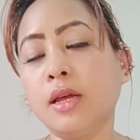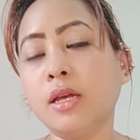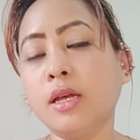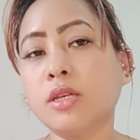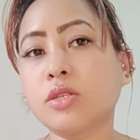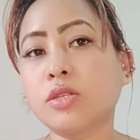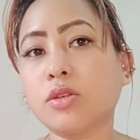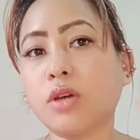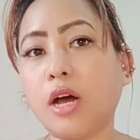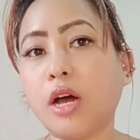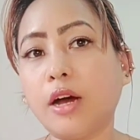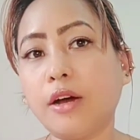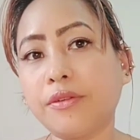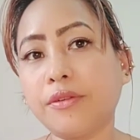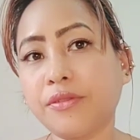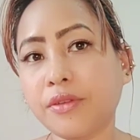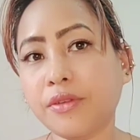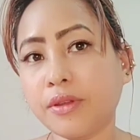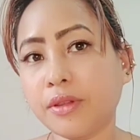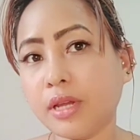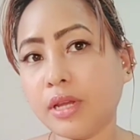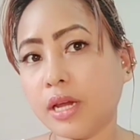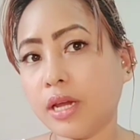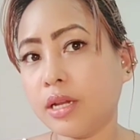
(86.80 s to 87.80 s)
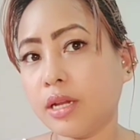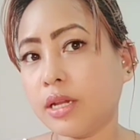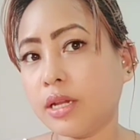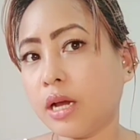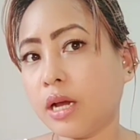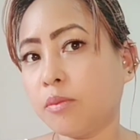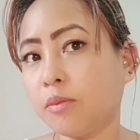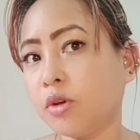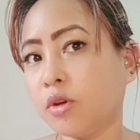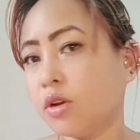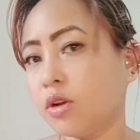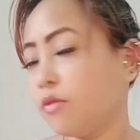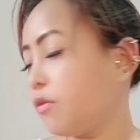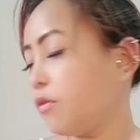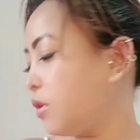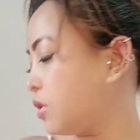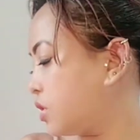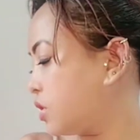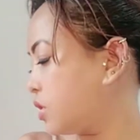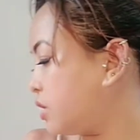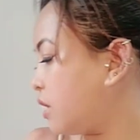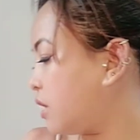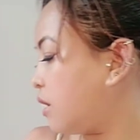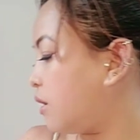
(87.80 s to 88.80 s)
so after that I'm gonna
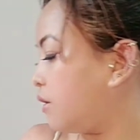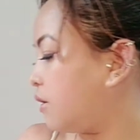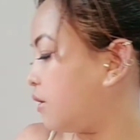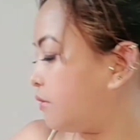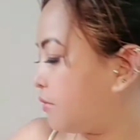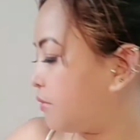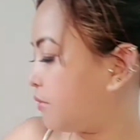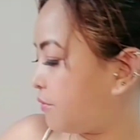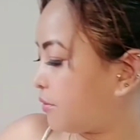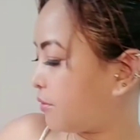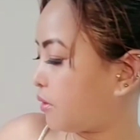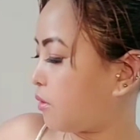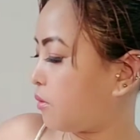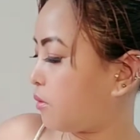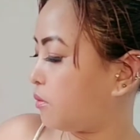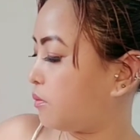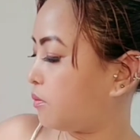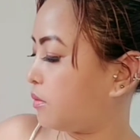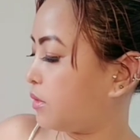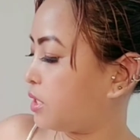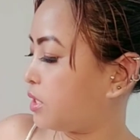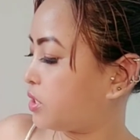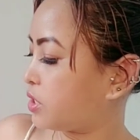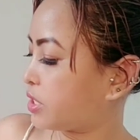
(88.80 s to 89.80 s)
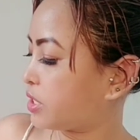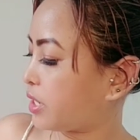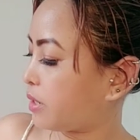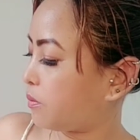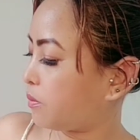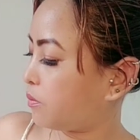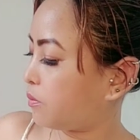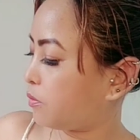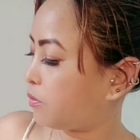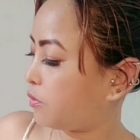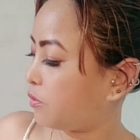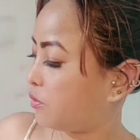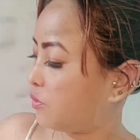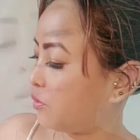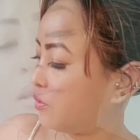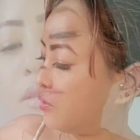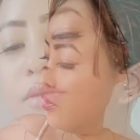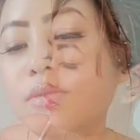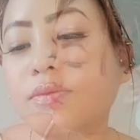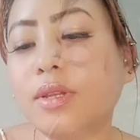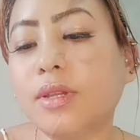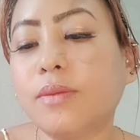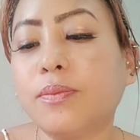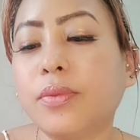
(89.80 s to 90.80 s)
wash it off from the shampoo this
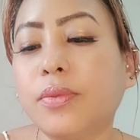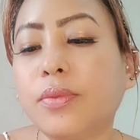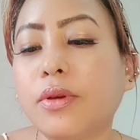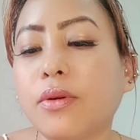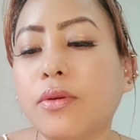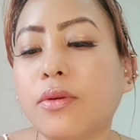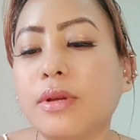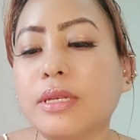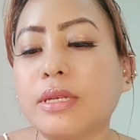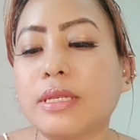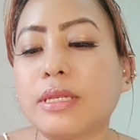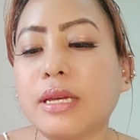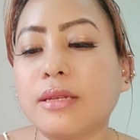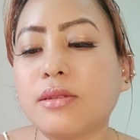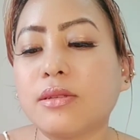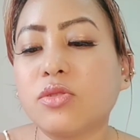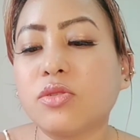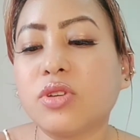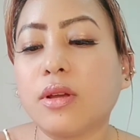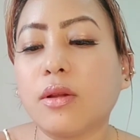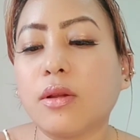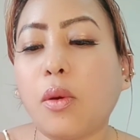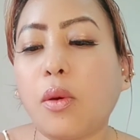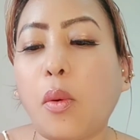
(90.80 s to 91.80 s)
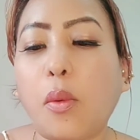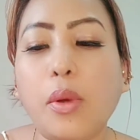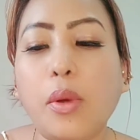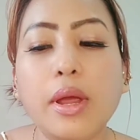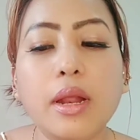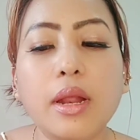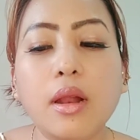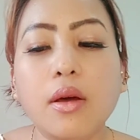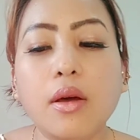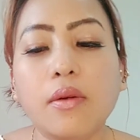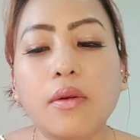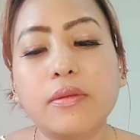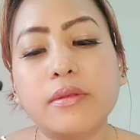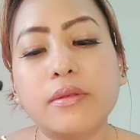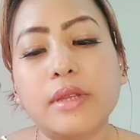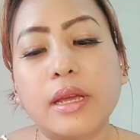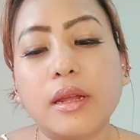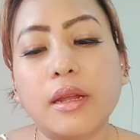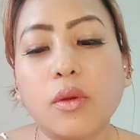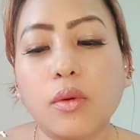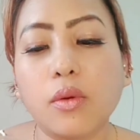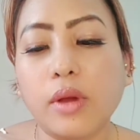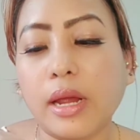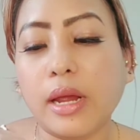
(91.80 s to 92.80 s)
is with pure essential oil of
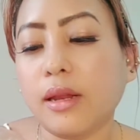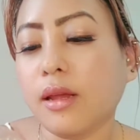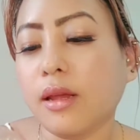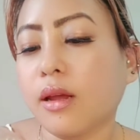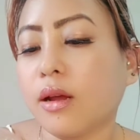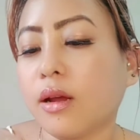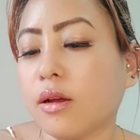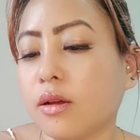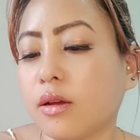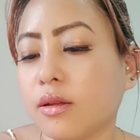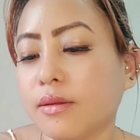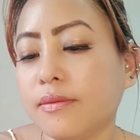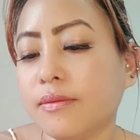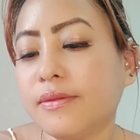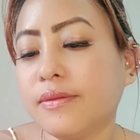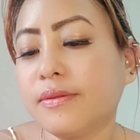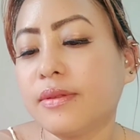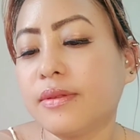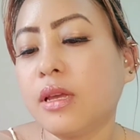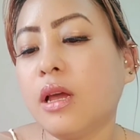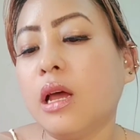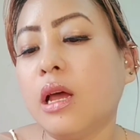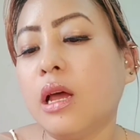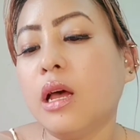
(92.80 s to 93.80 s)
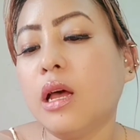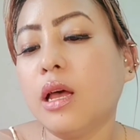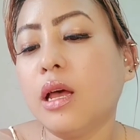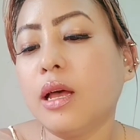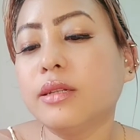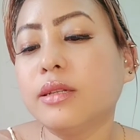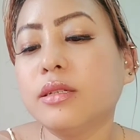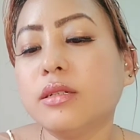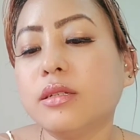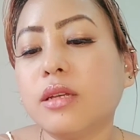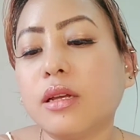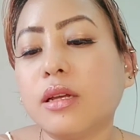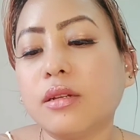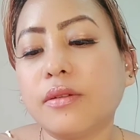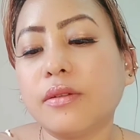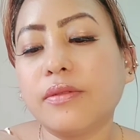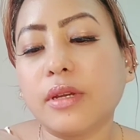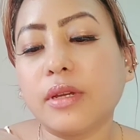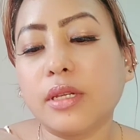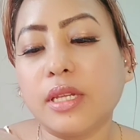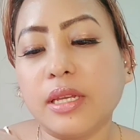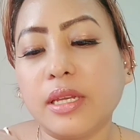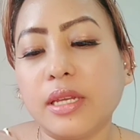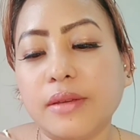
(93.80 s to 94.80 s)
10 organic herbs anti-dandruff
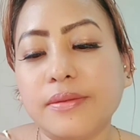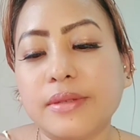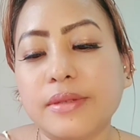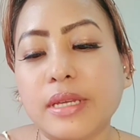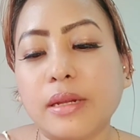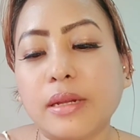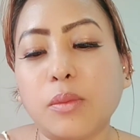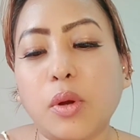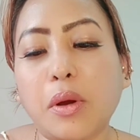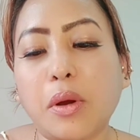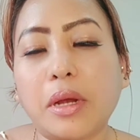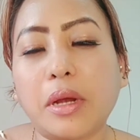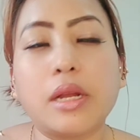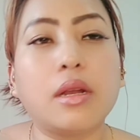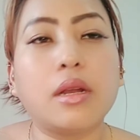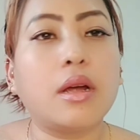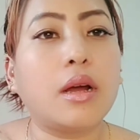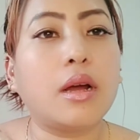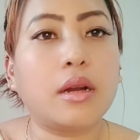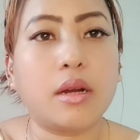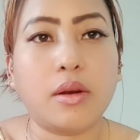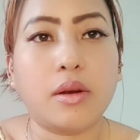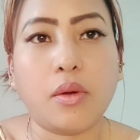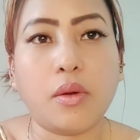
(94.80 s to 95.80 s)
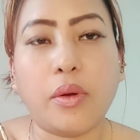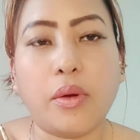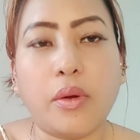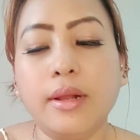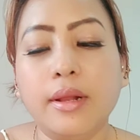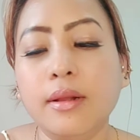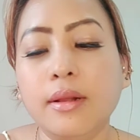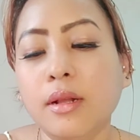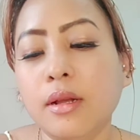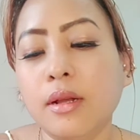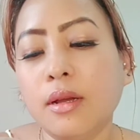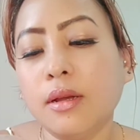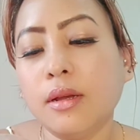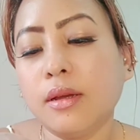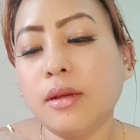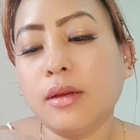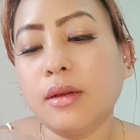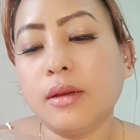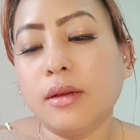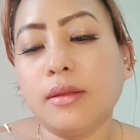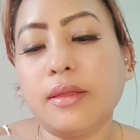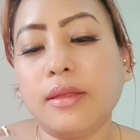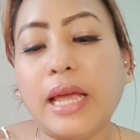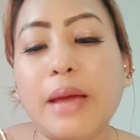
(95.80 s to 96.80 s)
leaves and Moroccan argan oil
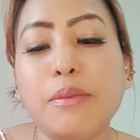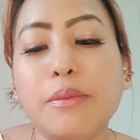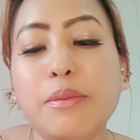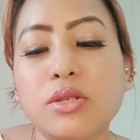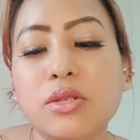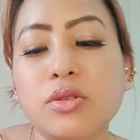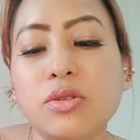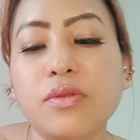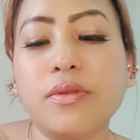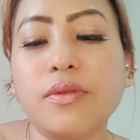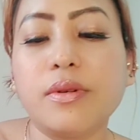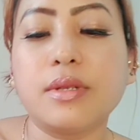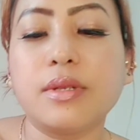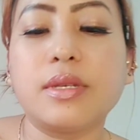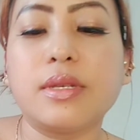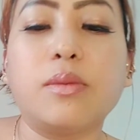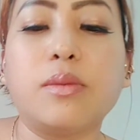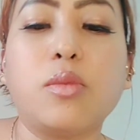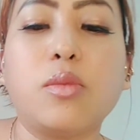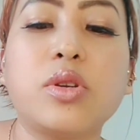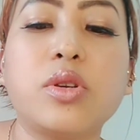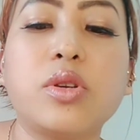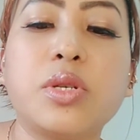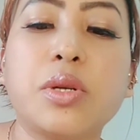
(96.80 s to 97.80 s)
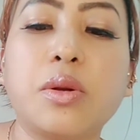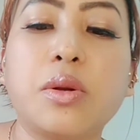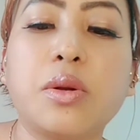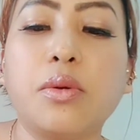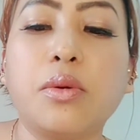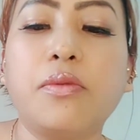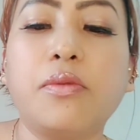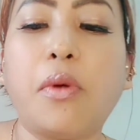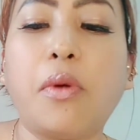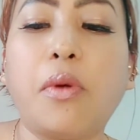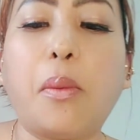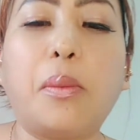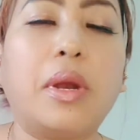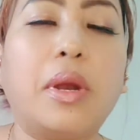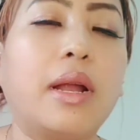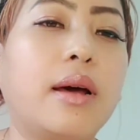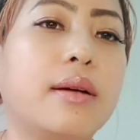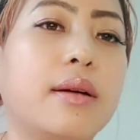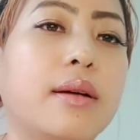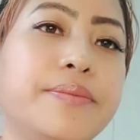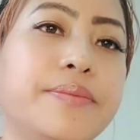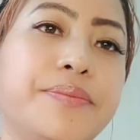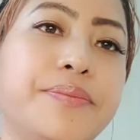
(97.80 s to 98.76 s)
damage reverse and moisture look formula